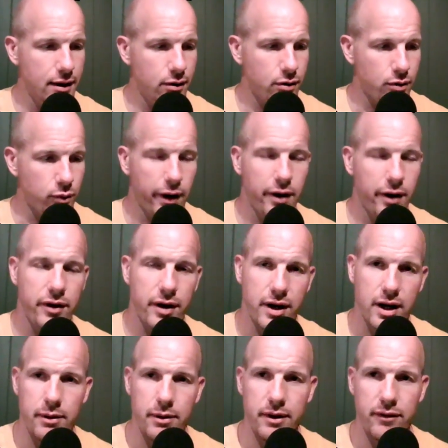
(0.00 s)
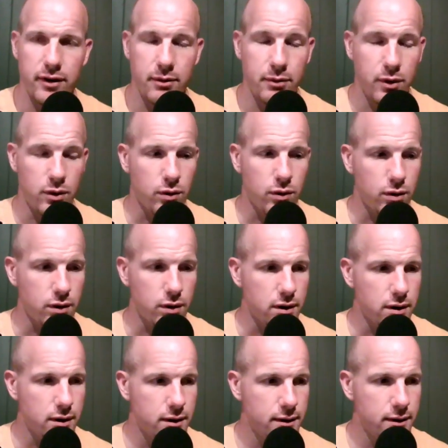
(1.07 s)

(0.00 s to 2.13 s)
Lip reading: or where they're coming from or